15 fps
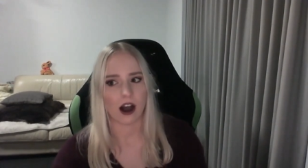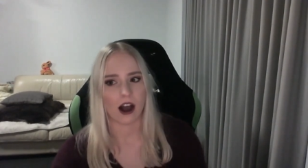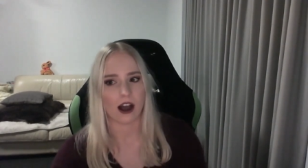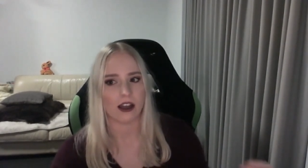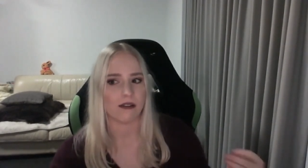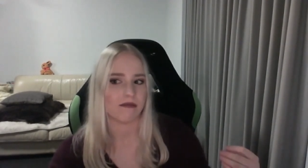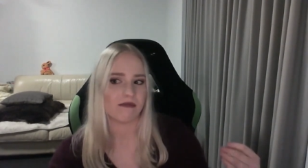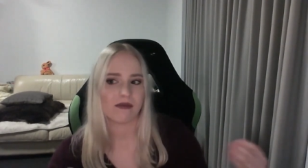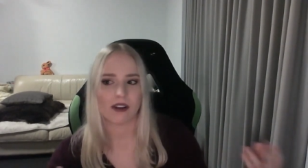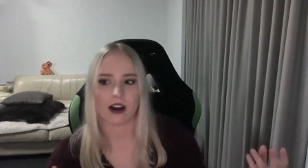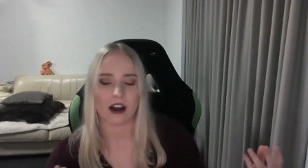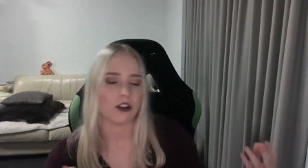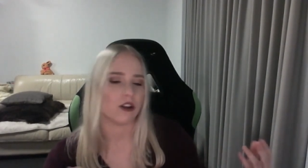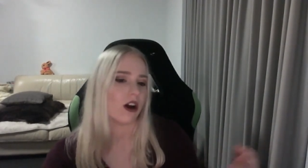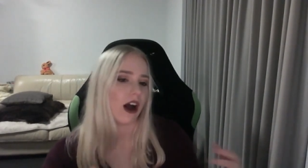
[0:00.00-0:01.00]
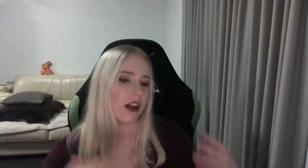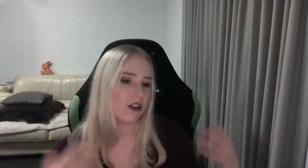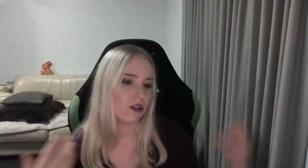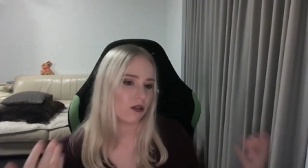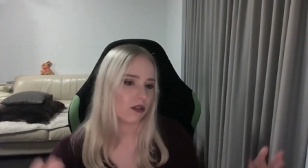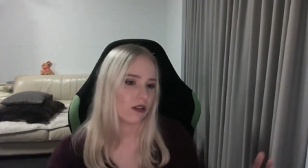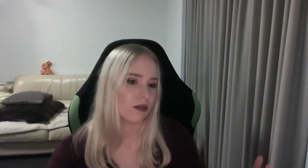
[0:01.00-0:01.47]
I, you know, I
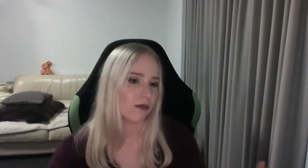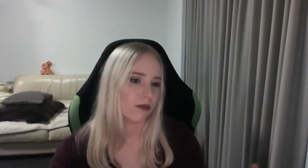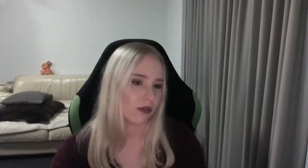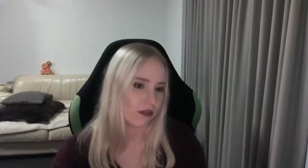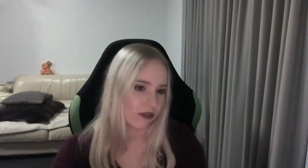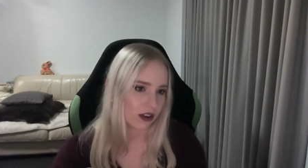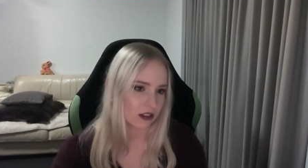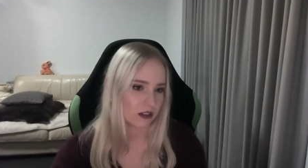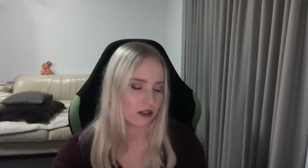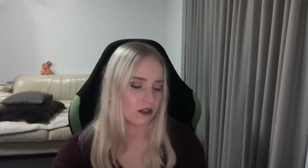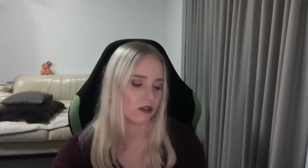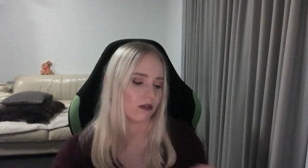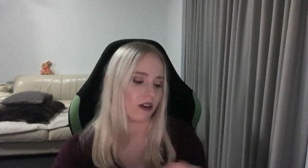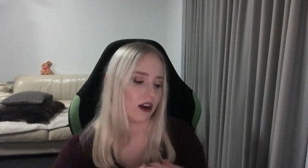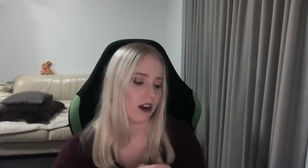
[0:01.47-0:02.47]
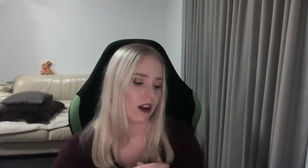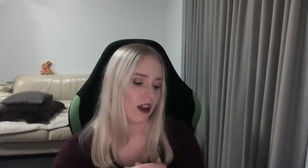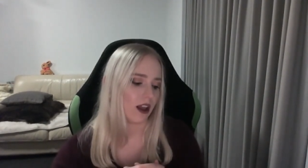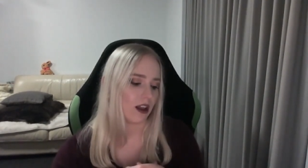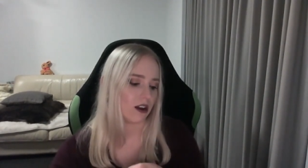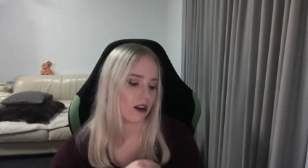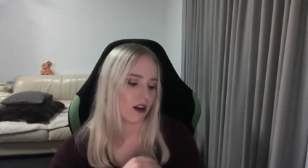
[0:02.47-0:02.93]
knew the professors already
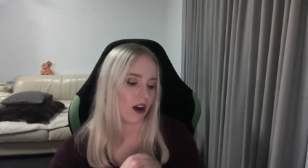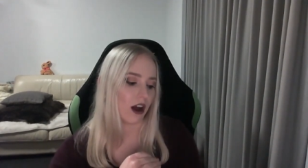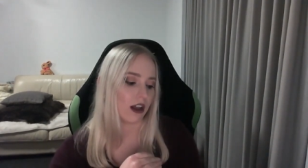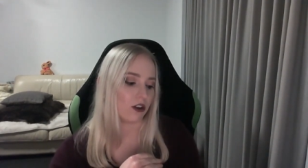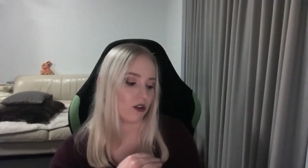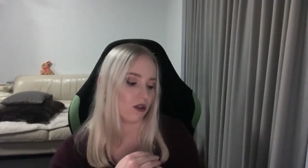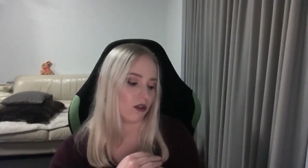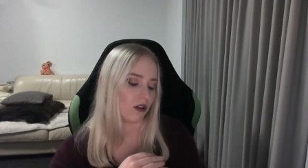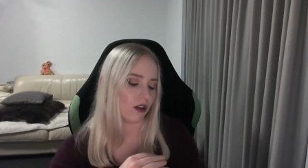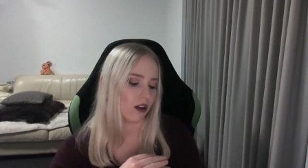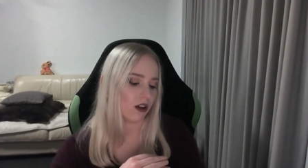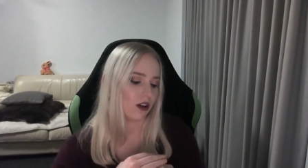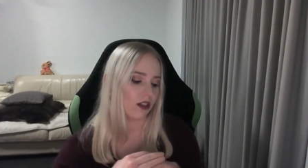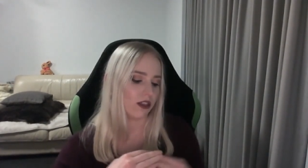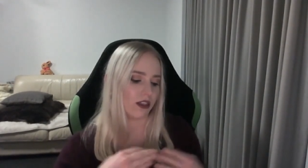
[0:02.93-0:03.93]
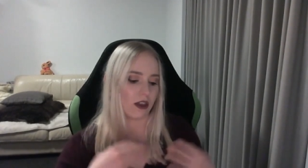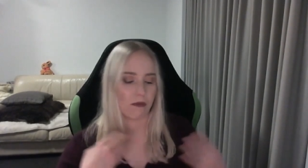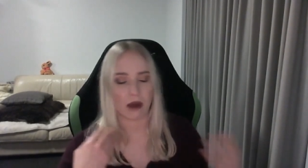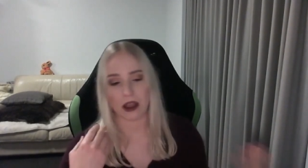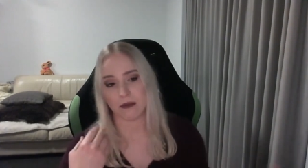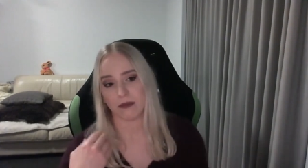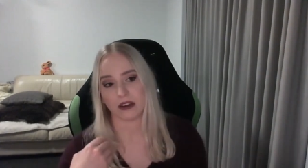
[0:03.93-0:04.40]
and I knew there
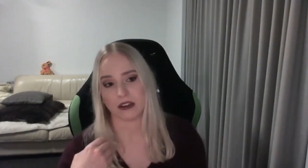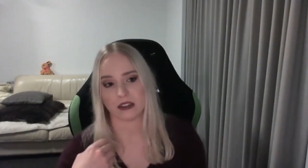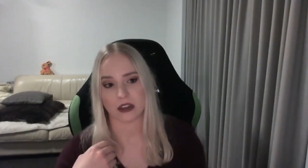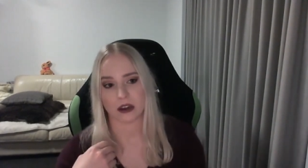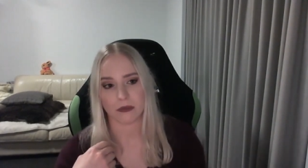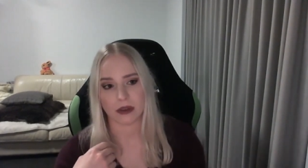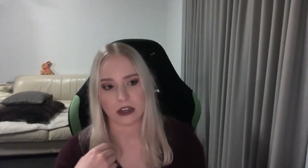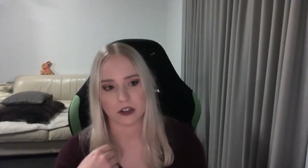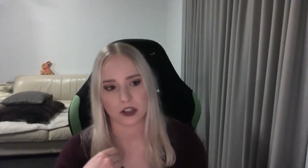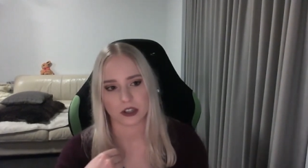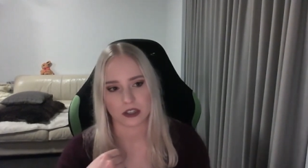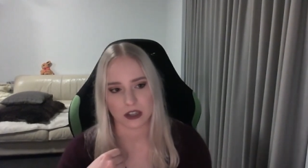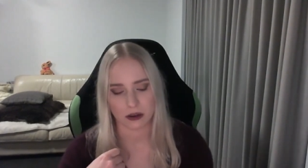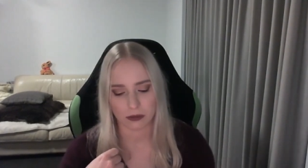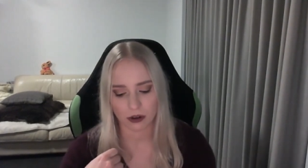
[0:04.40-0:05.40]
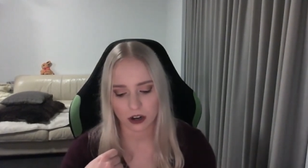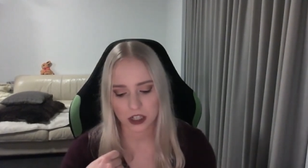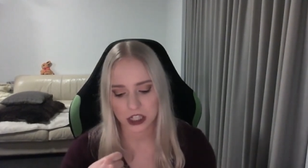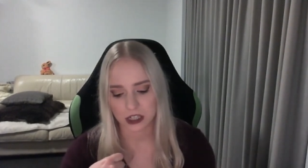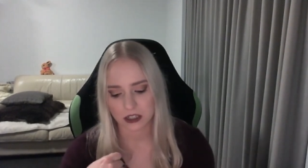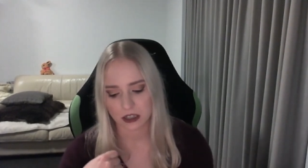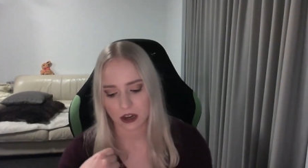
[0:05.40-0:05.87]
might be some interesting
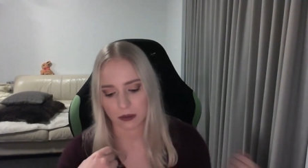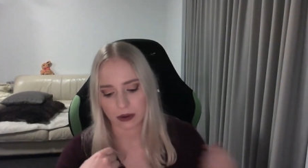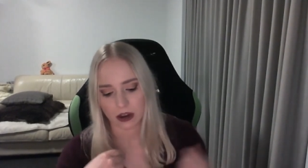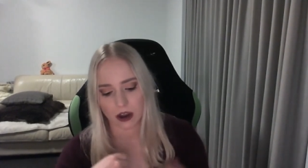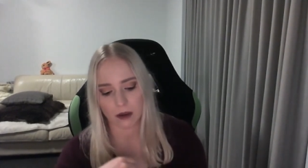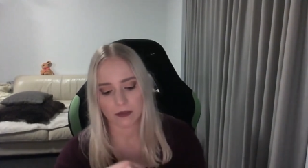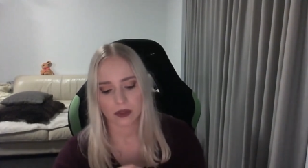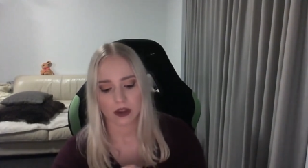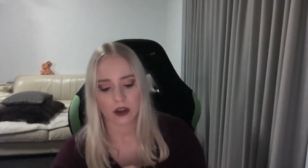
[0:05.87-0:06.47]
projects coming up.